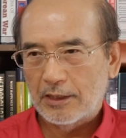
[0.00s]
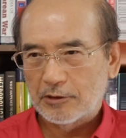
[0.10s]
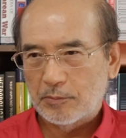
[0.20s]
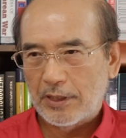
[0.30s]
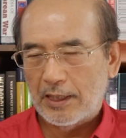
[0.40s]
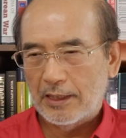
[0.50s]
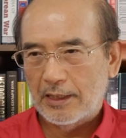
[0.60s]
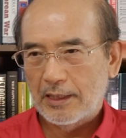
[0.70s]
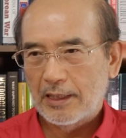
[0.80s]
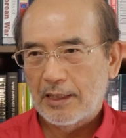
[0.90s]

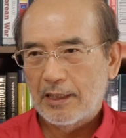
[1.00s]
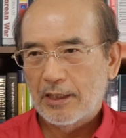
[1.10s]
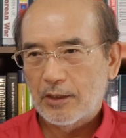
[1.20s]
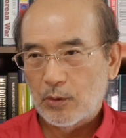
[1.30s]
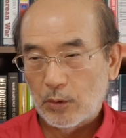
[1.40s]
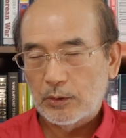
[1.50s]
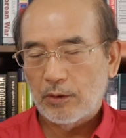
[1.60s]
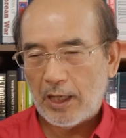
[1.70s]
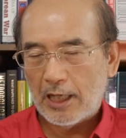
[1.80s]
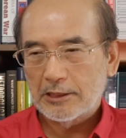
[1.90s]
Japan,
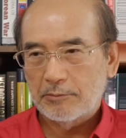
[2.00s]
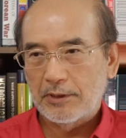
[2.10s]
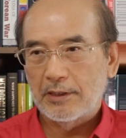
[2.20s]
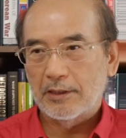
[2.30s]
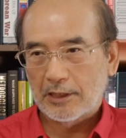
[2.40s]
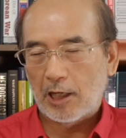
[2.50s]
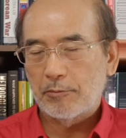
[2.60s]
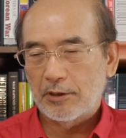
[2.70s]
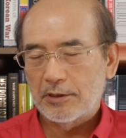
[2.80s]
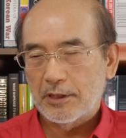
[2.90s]
Kyoto has been the
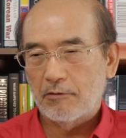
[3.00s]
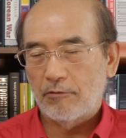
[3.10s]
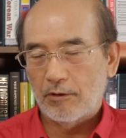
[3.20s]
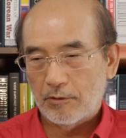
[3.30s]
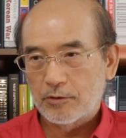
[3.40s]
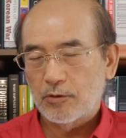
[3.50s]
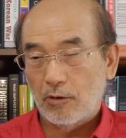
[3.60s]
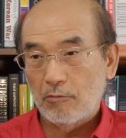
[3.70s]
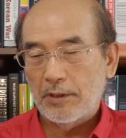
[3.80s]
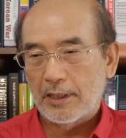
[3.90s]
capital city for
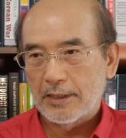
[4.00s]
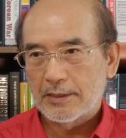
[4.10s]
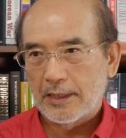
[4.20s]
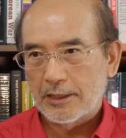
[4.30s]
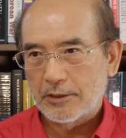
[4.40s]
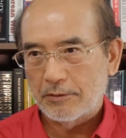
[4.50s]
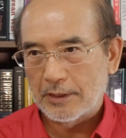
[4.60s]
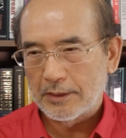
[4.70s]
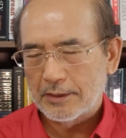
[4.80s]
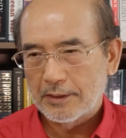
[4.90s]
so many
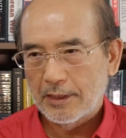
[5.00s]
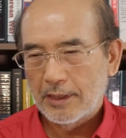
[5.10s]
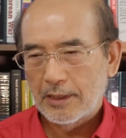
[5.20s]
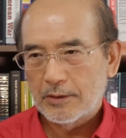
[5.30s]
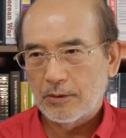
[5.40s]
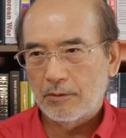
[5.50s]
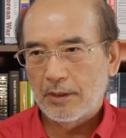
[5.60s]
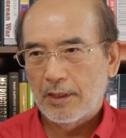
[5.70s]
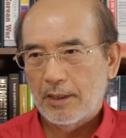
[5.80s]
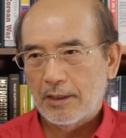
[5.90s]
centuries. So
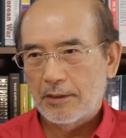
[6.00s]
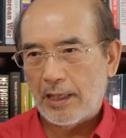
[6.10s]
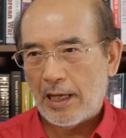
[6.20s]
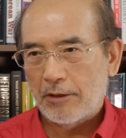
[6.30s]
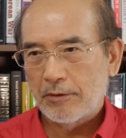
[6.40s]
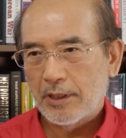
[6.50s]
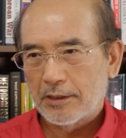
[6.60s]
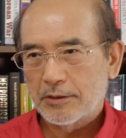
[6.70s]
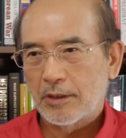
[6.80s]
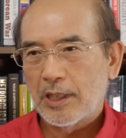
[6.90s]
the
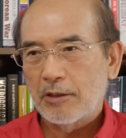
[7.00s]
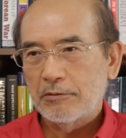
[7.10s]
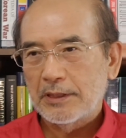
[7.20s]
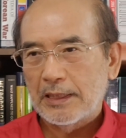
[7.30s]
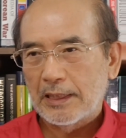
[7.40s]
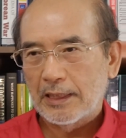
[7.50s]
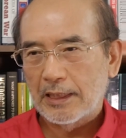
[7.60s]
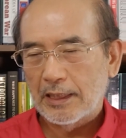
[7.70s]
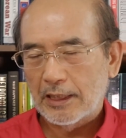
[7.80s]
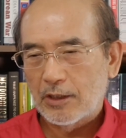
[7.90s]
area
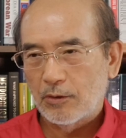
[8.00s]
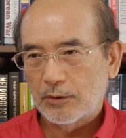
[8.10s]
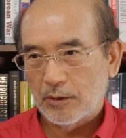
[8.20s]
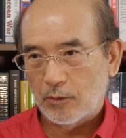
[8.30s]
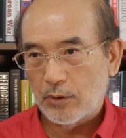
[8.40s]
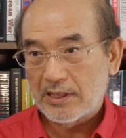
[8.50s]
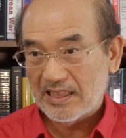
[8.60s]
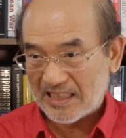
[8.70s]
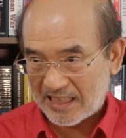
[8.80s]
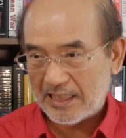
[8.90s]
surrounding Kyoto, which
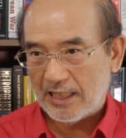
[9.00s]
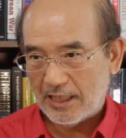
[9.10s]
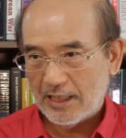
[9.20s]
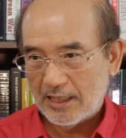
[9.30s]
is Ki,